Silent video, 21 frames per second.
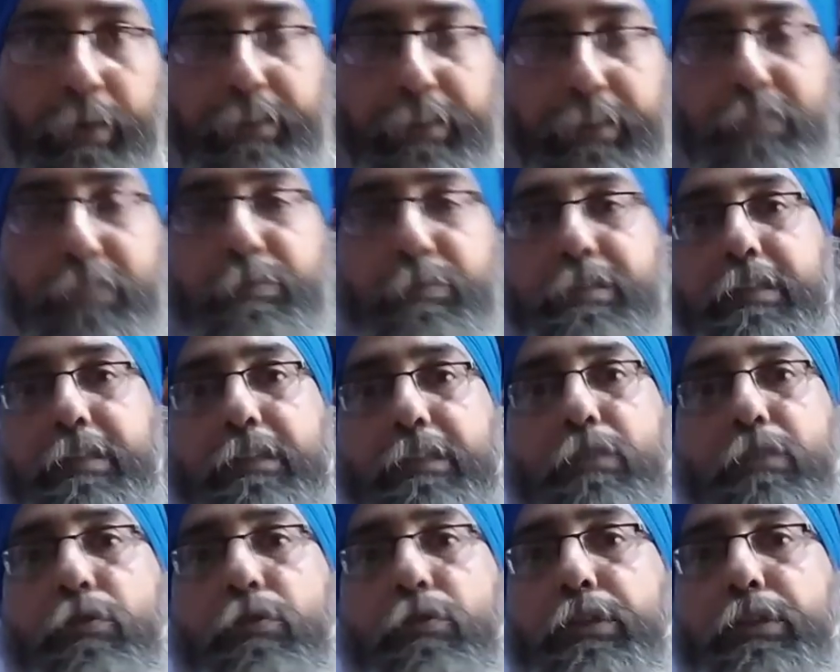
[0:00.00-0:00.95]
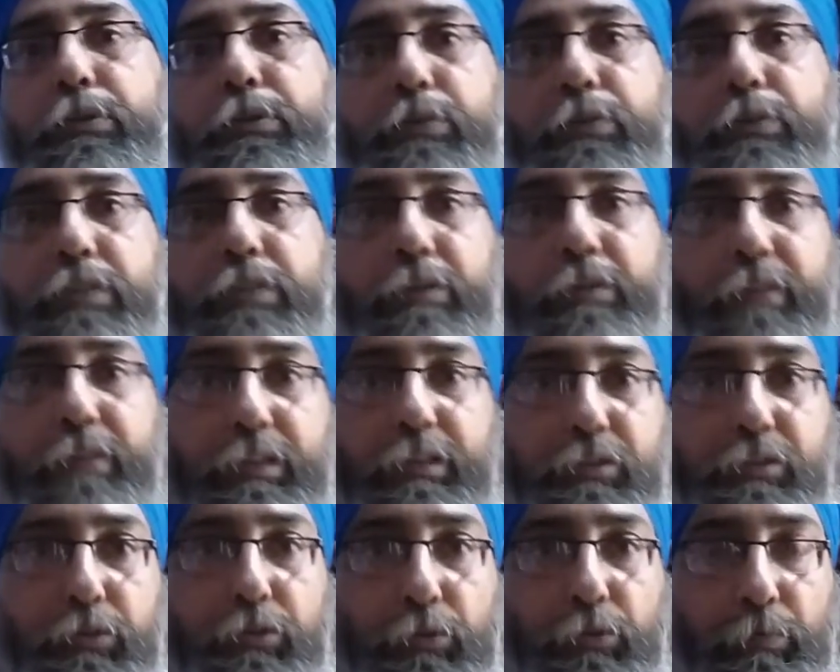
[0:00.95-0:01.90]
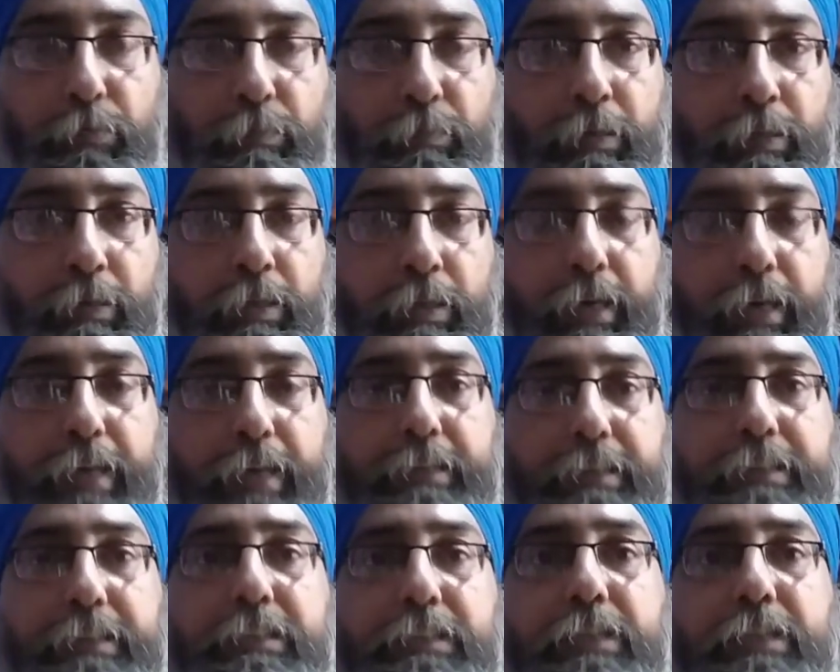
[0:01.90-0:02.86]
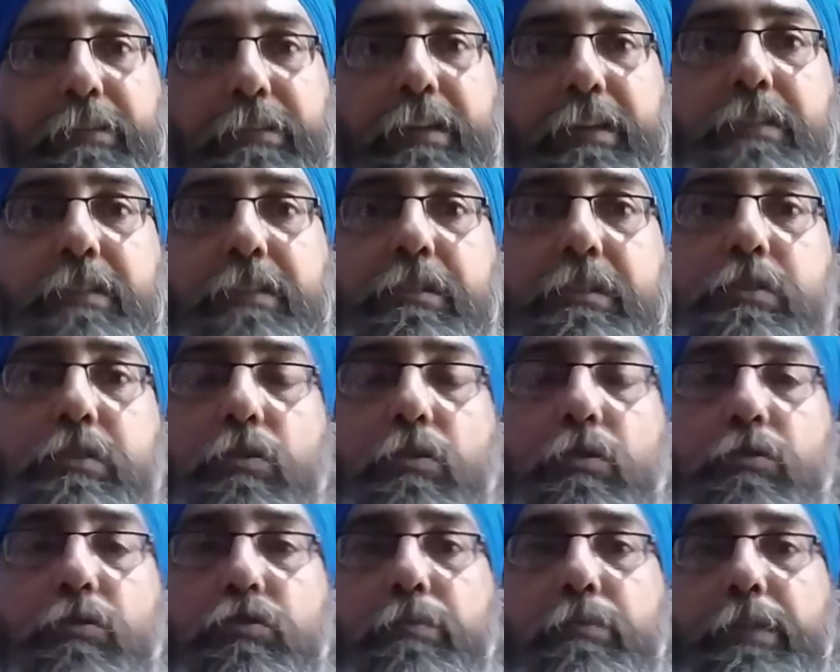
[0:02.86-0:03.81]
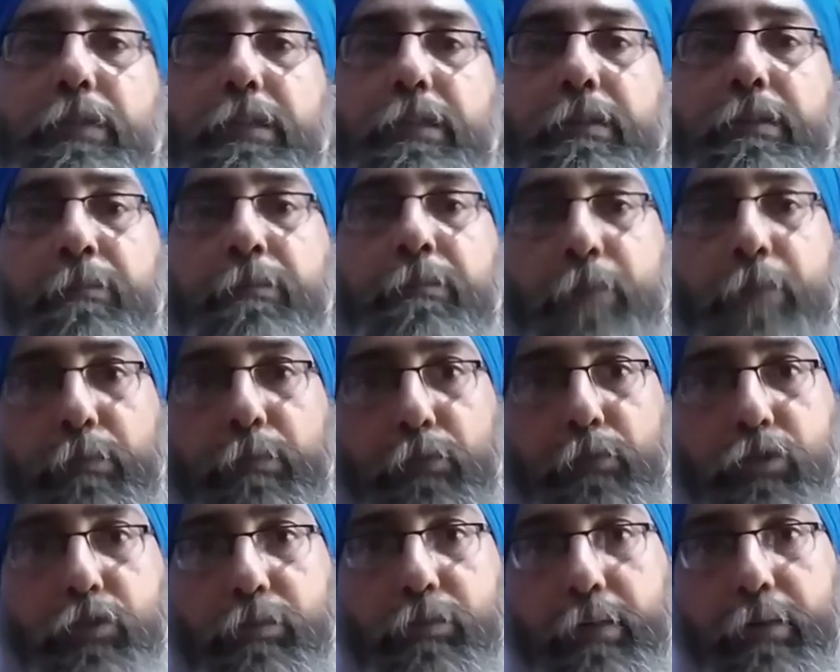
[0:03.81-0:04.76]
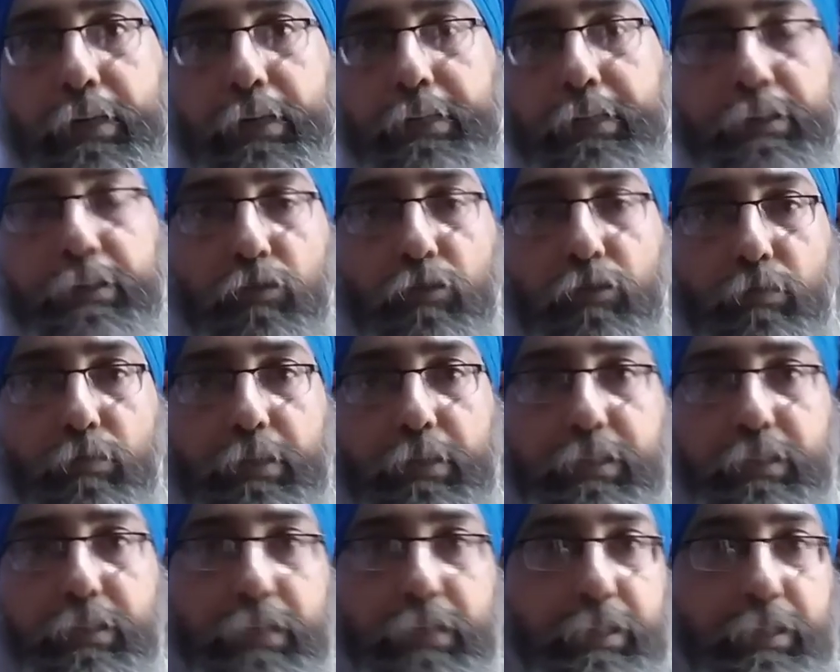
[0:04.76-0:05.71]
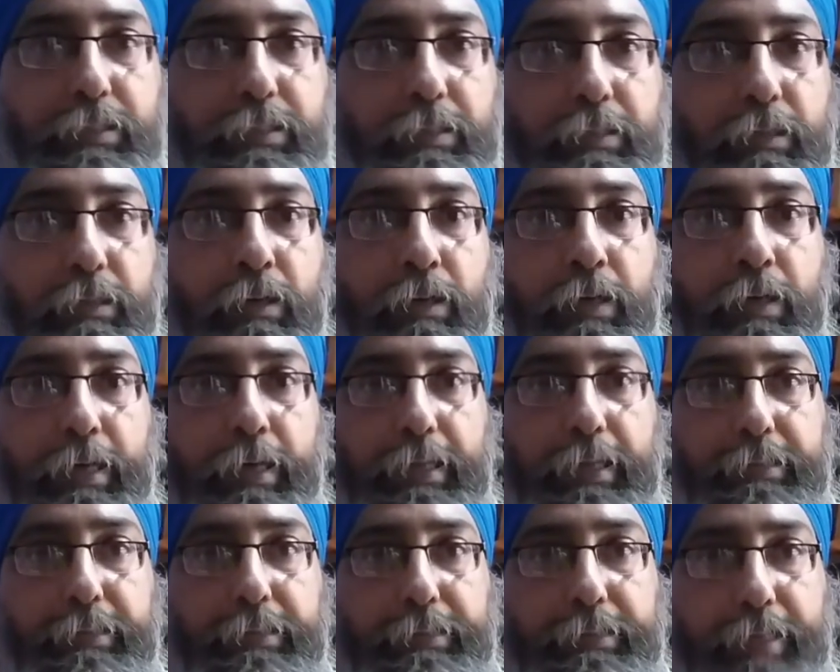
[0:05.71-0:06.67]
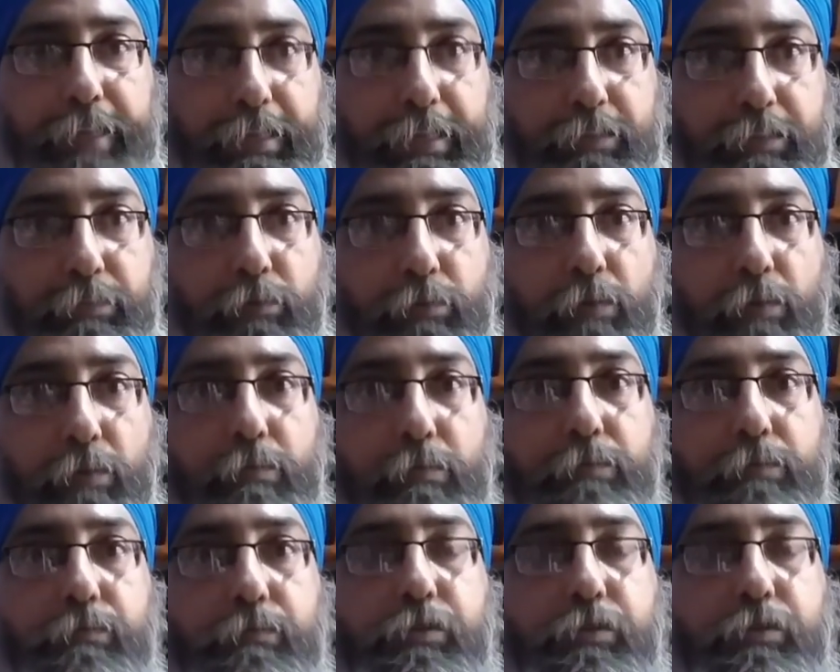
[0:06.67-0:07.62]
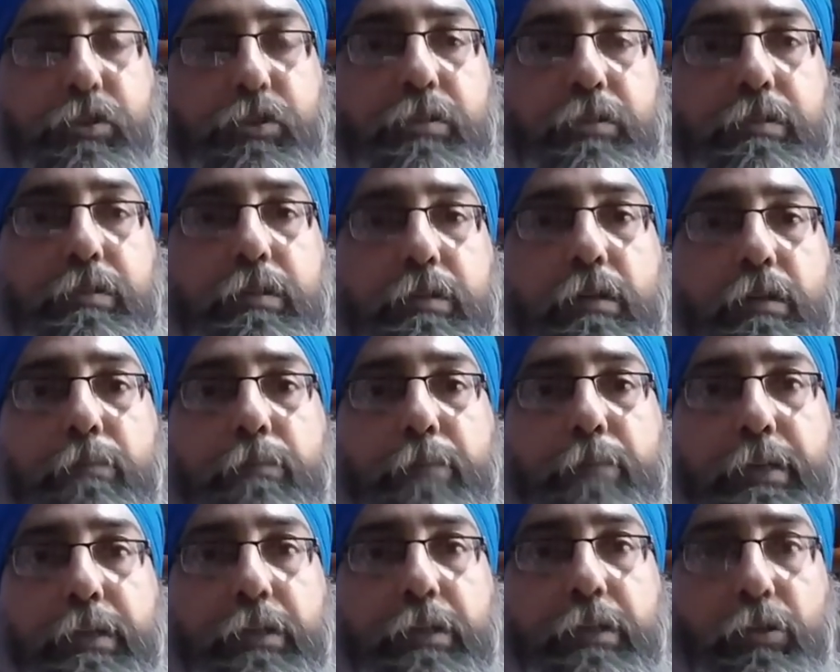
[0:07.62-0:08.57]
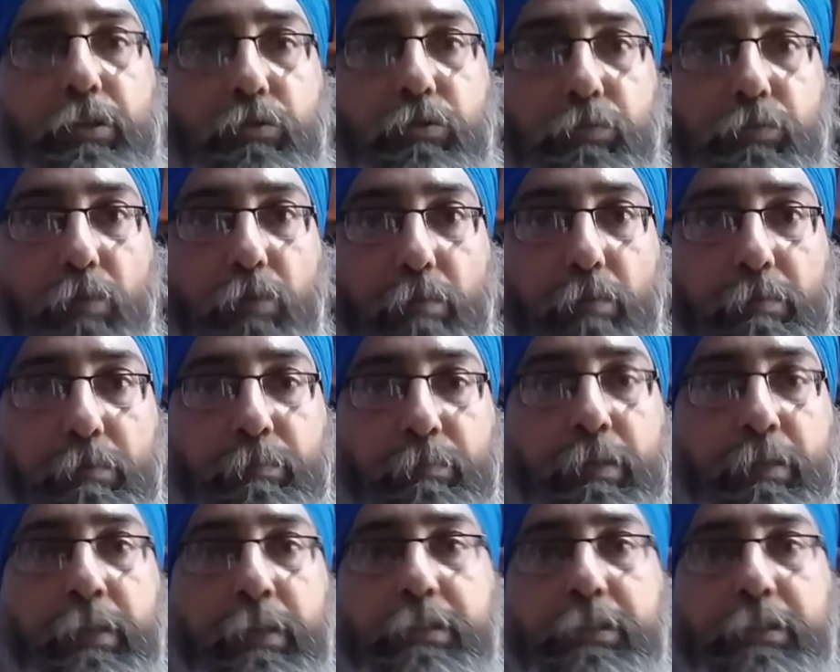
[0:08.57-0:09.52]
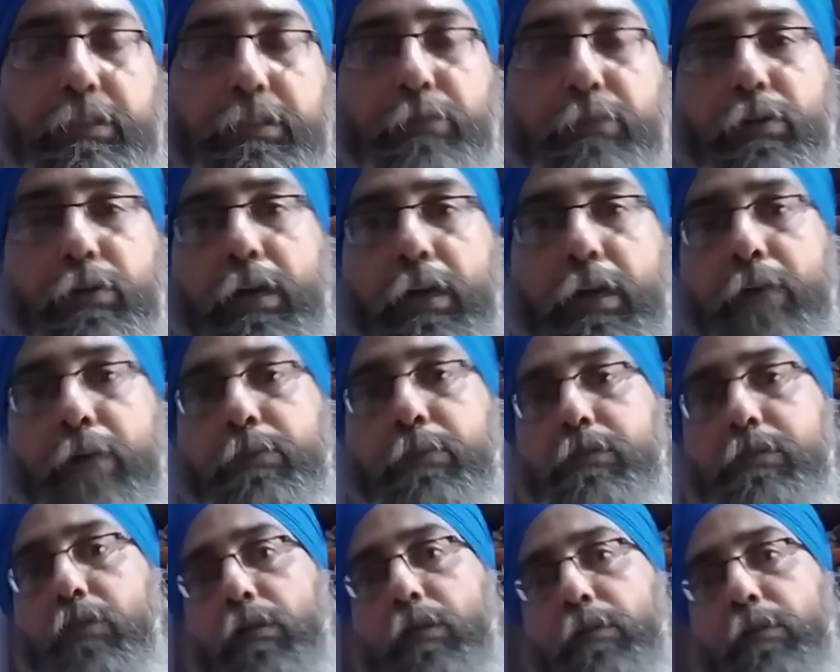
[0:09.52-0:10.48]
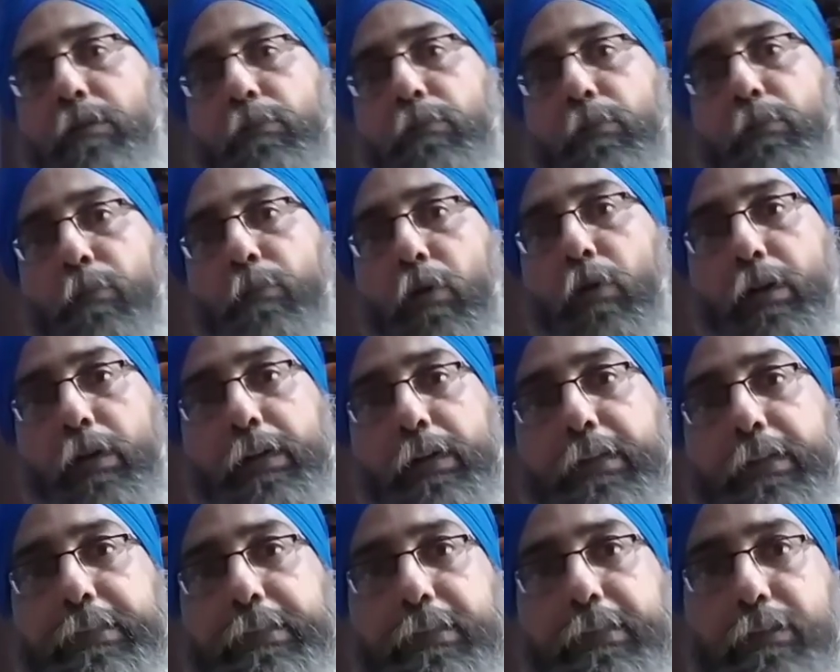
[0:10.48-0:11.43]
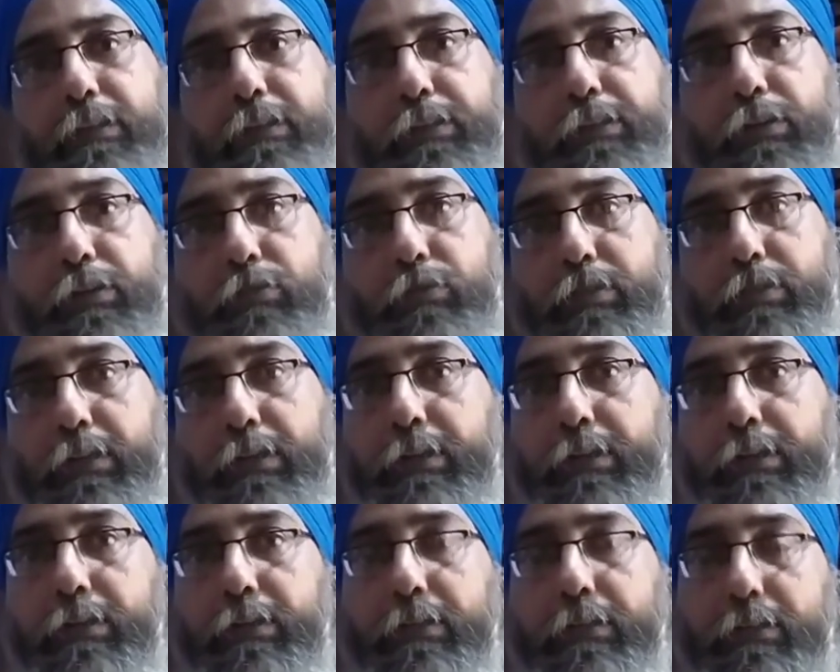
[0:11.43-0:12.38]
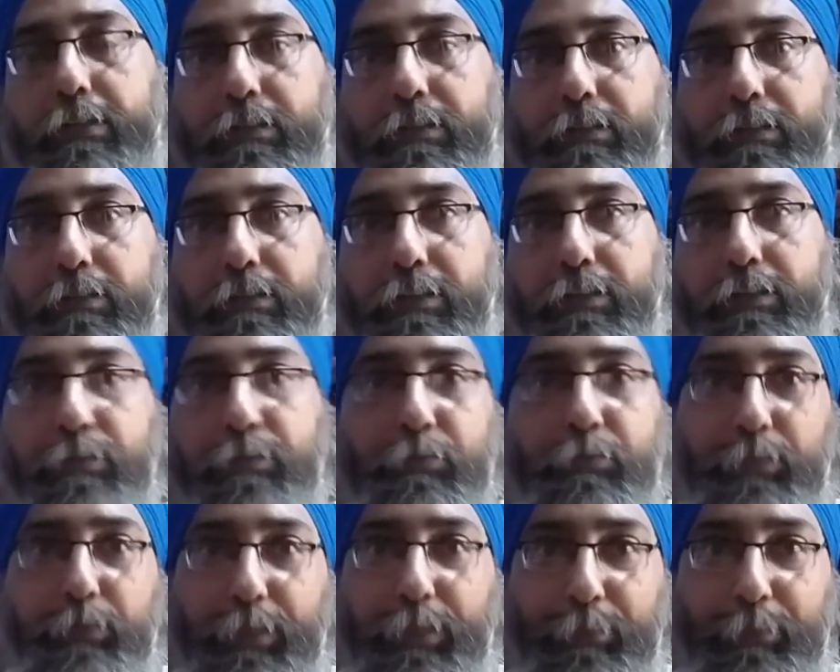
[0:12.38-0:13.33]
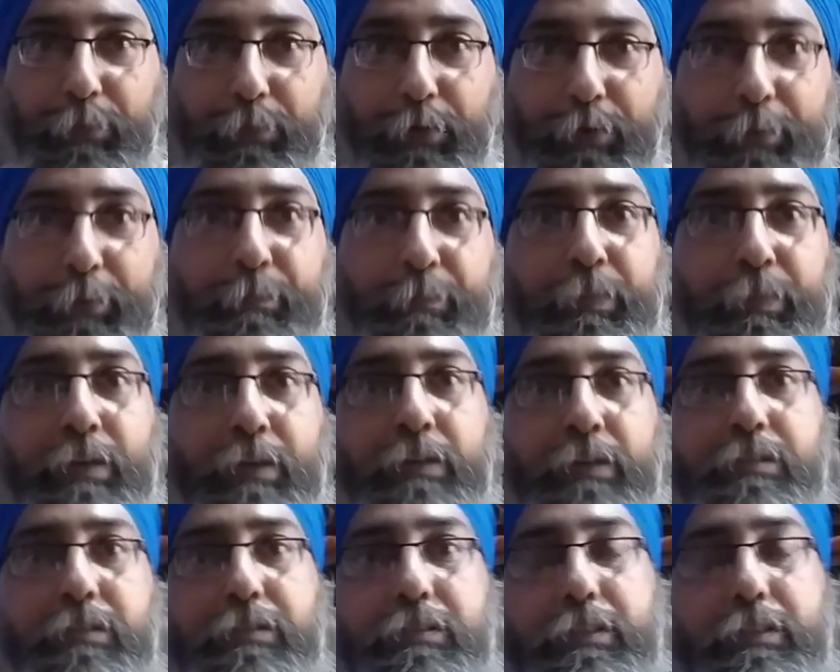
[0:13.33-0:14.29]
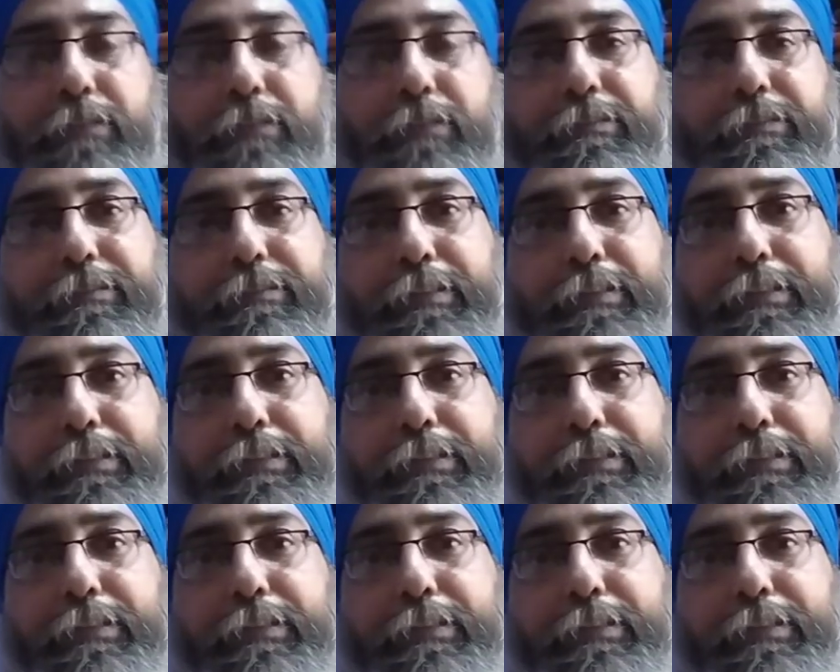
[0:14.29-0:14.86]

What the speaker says: is basically only doing surveillance, and that surveillance is also being pushed by India government as an agenda. And that's the problem, which is a big, huge problem. See what happens on a moral and ethical grounds. Let's come to that part. See,